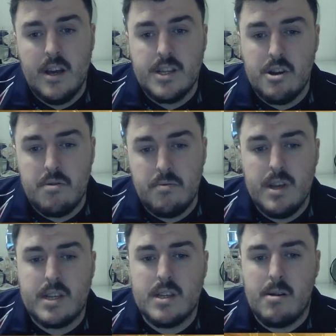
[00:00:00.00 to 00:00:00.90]
So
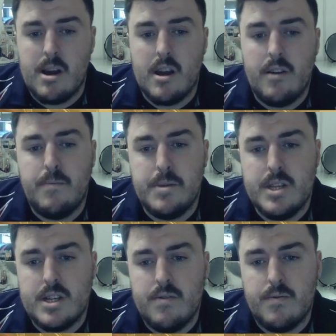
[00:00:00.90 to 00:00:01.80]
this is my kind of
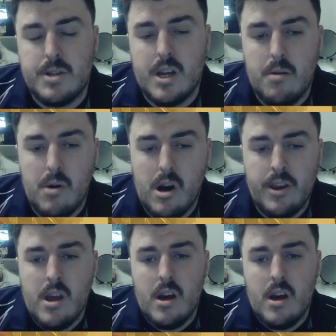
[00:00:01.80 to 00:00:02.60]
position from turn 1.